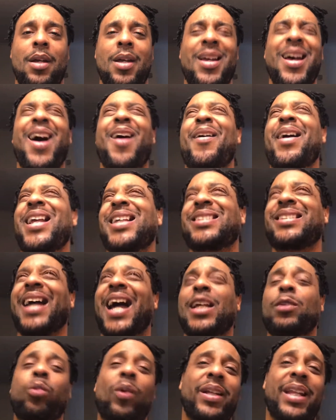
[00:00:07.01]
Oh, he's
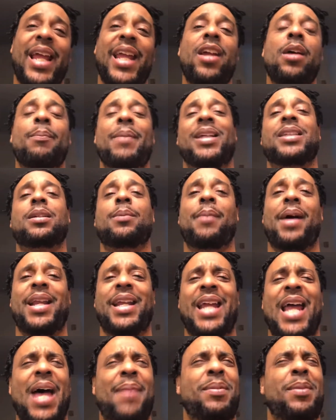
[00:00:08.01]
nice. One day he'll make somebody
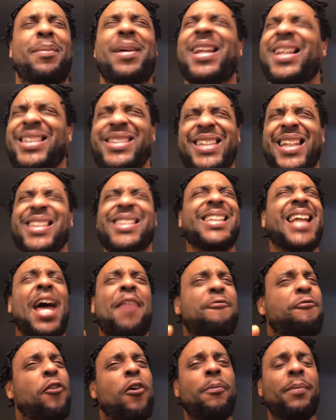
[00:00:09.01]
happy, but it's just not
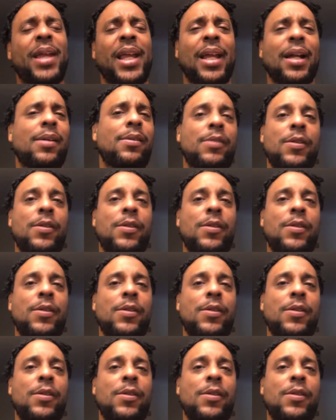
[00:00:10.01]
for me.